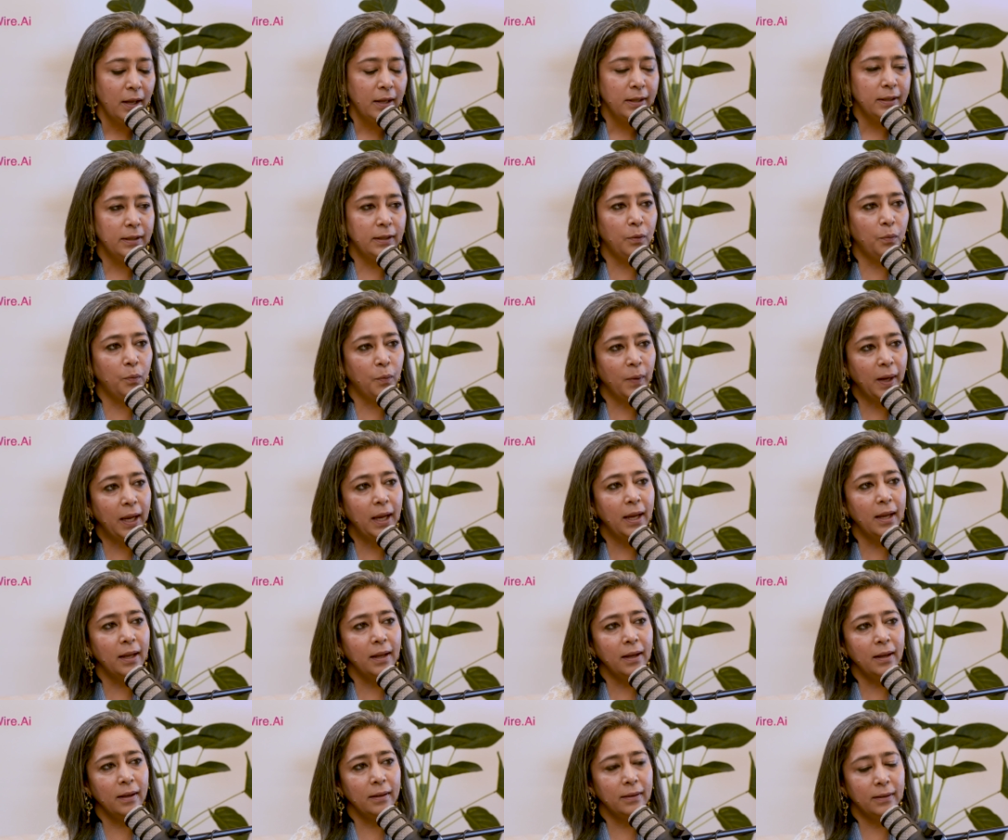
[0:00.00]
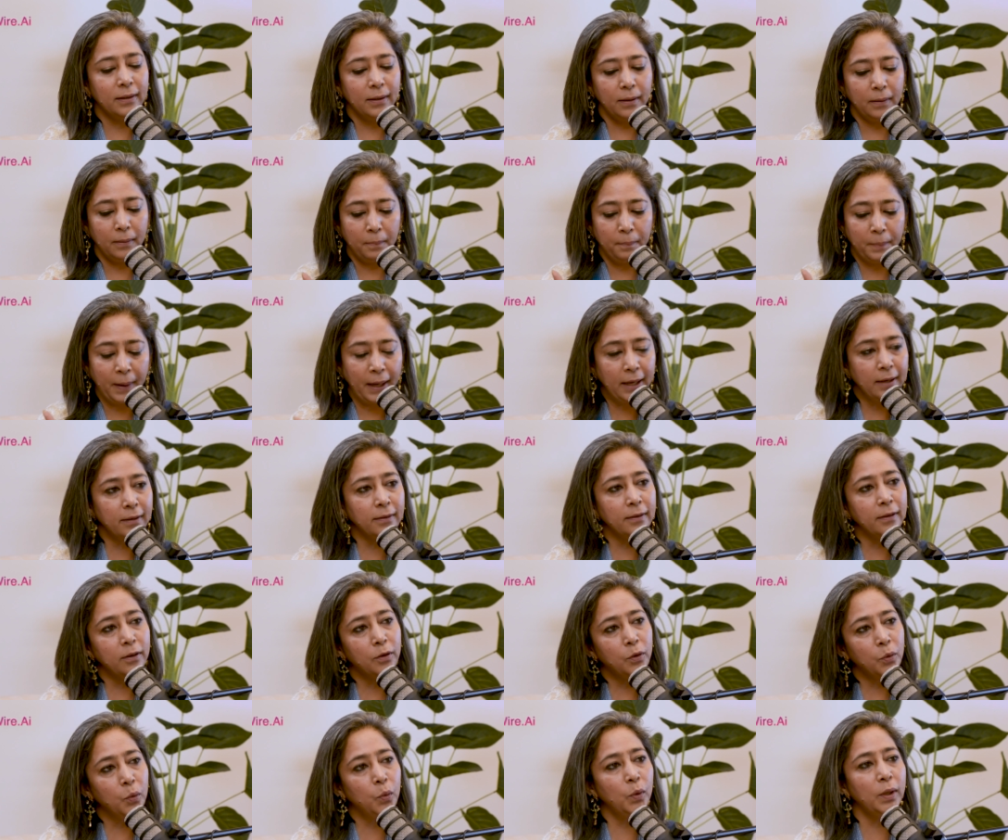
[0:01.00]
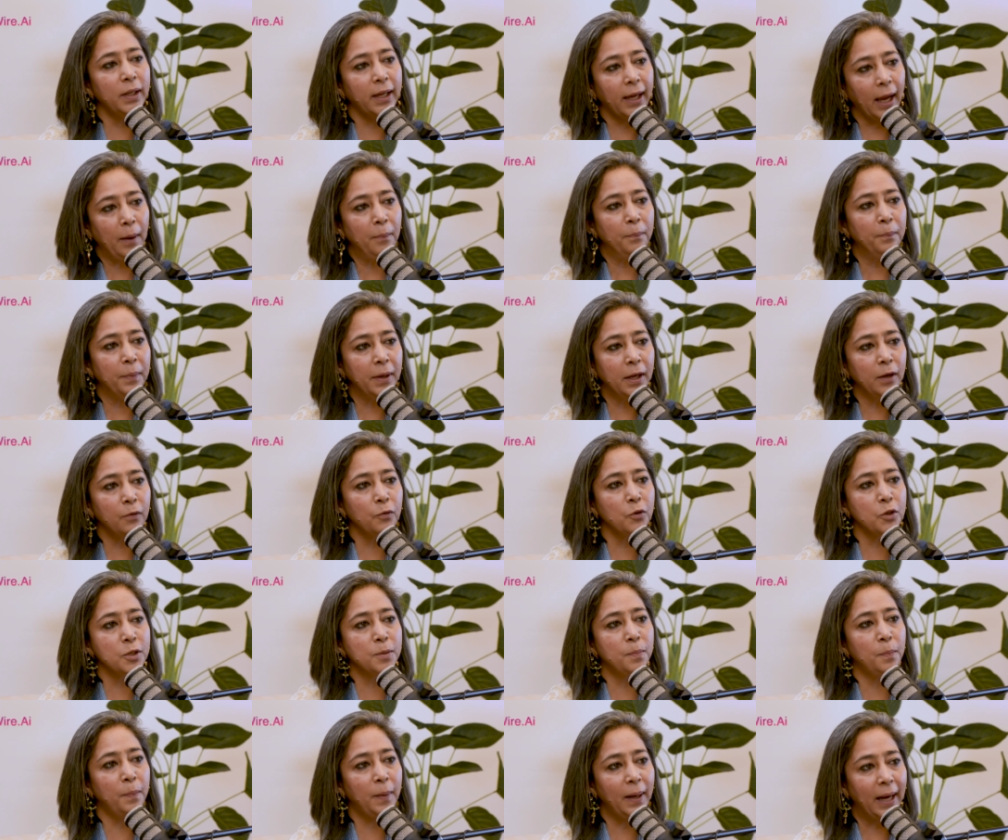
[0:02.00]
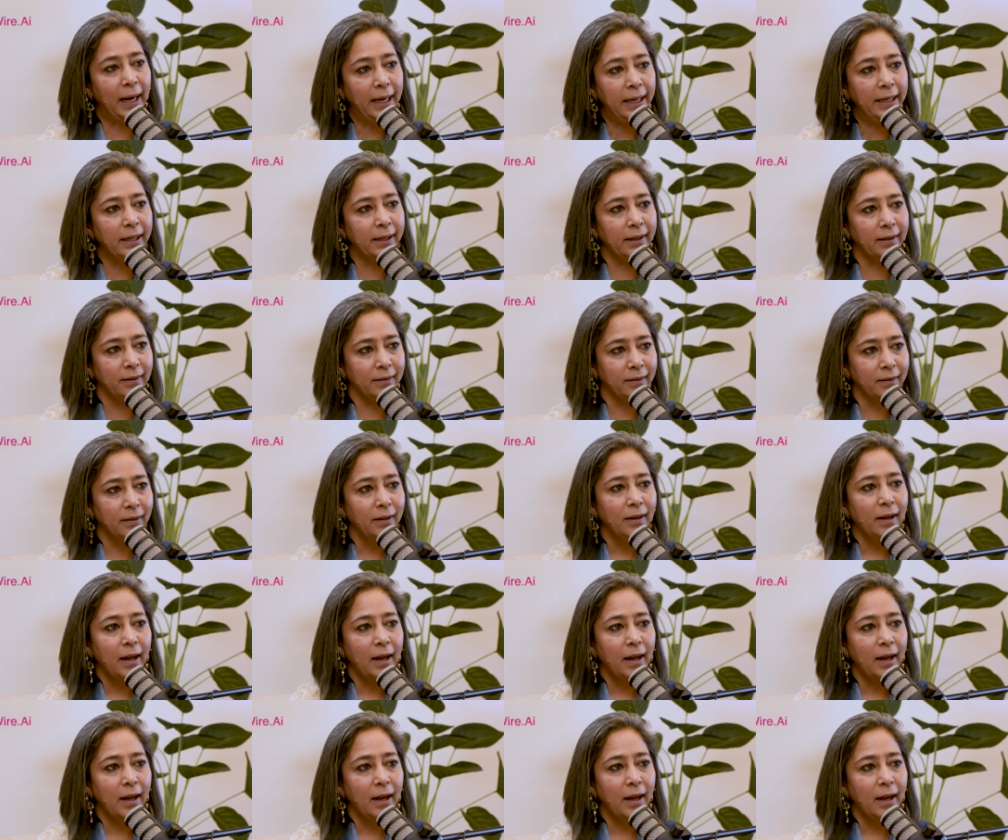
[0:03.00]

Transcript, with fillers: The way the Bend the Rule campaign was was blended